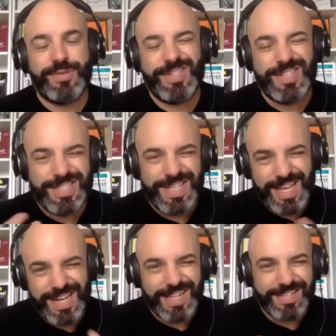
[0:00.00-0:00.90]
So this is
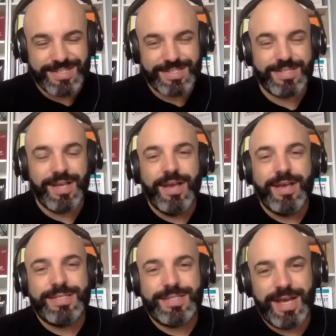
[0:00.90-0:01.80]
the analysis
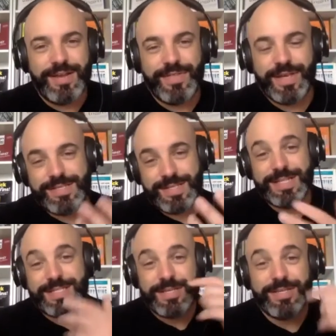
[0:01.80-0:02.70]
side of things, and
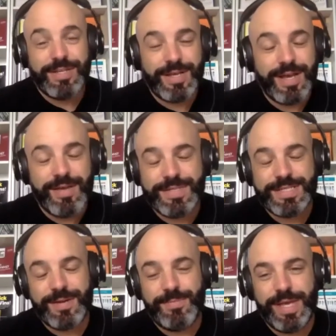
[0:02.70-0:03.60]
that's a heavy
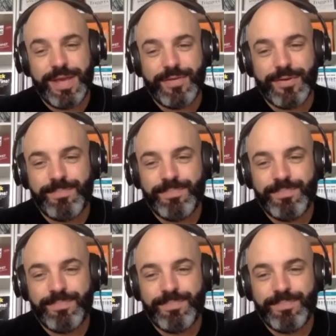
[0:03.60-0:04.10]
set of behavior.